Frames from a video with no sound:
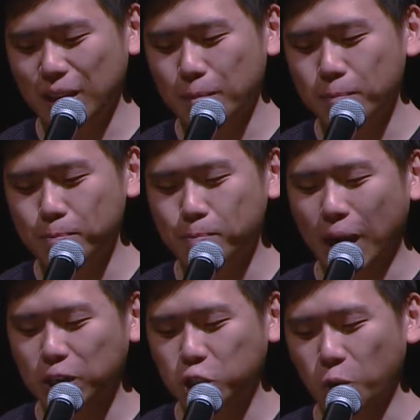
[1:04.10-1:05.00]
in
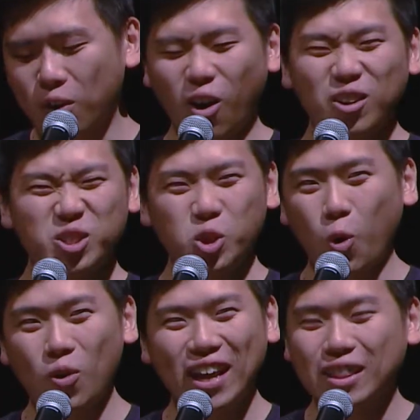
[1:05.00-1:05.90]
bok choy hearts
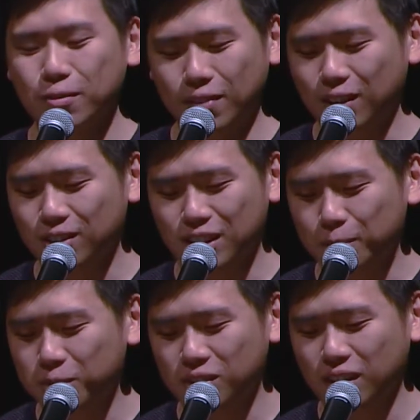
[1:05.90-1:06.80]
torn at the
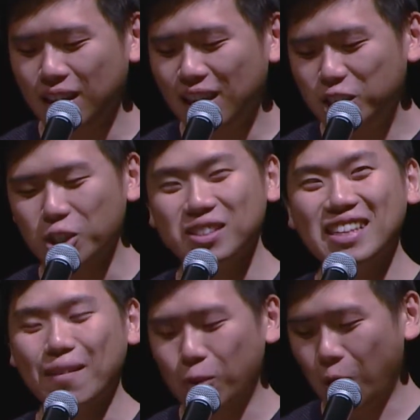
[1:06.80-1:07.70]
fingertips. She has
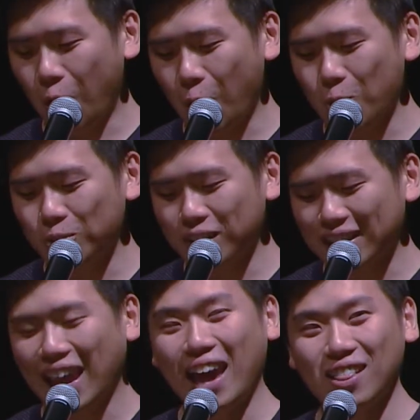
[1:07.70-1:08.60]
never owned a
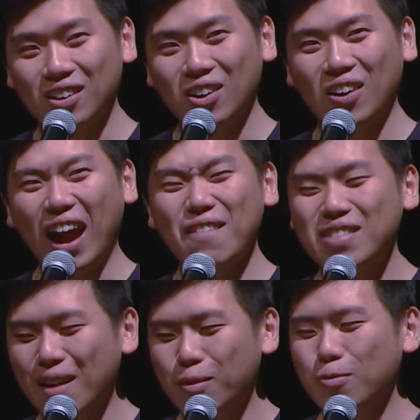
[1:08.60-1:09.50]
calendar. I've
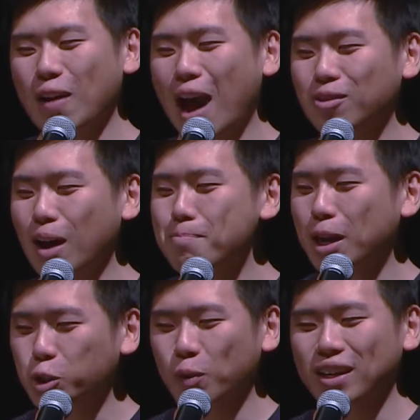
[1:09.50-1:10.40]
never found a
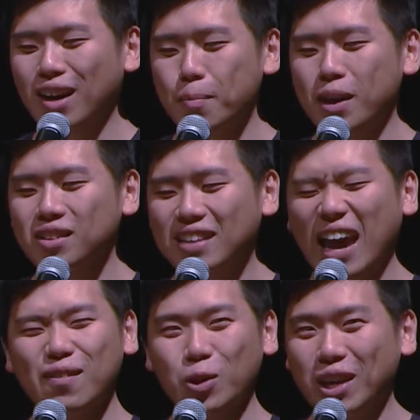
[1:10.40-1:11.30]
measuring cup
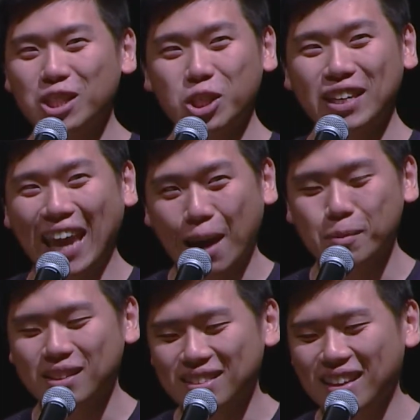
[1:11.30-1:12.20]
inside of her kitchen
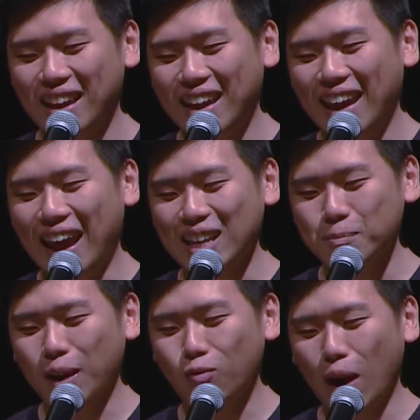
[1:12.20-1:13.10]
cabinets. Ask
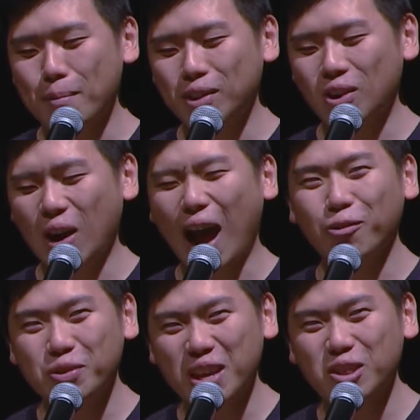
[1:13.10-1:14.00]
my grandmother how
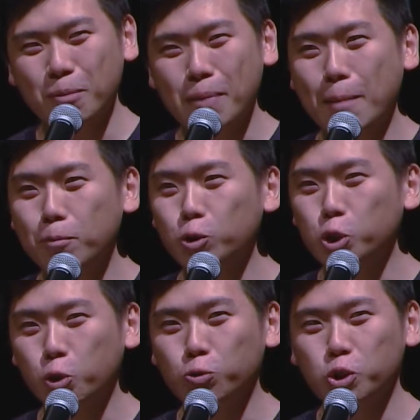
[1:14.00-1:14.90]
thin the bamboo
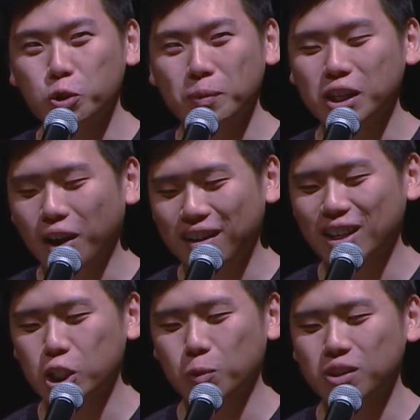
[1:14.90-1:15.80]
shoots should be cut,
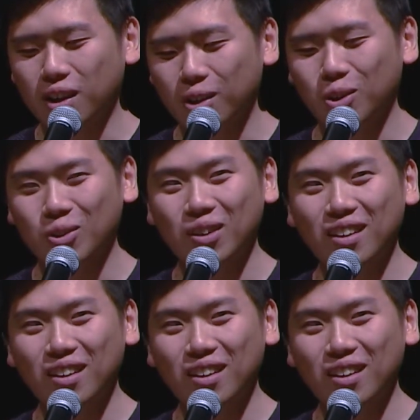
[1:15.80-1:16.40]
and she would tell you,